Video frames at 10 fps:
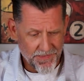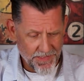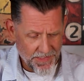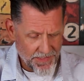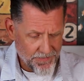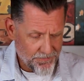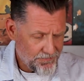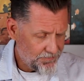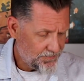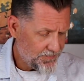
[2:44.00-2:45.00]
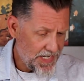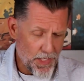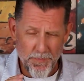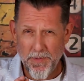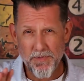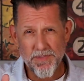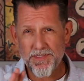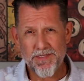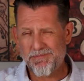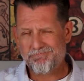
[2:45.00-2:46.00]
The air
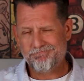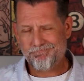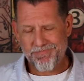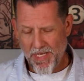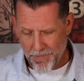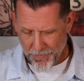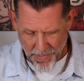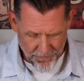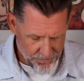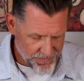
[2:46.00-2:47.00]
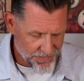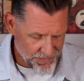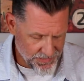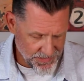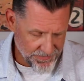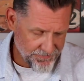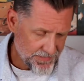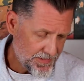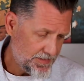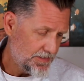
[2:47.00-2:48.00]
bubbles are not a problem. It's good stuff.
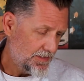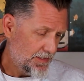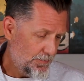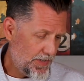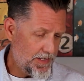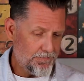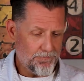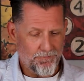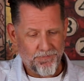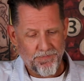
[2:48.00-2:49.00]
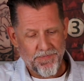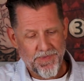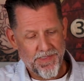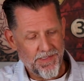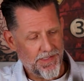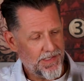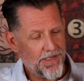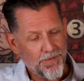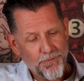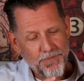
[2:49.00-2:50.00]
But,
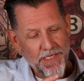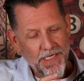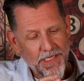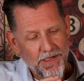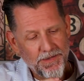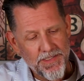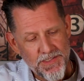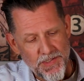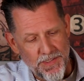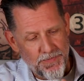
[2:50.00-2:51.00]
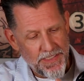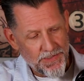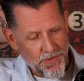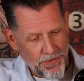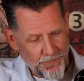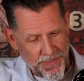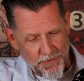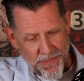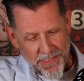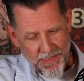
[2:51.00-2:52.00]
getting it on this chin piece could be
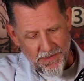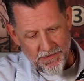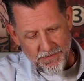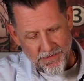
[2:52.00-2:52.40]
tricky.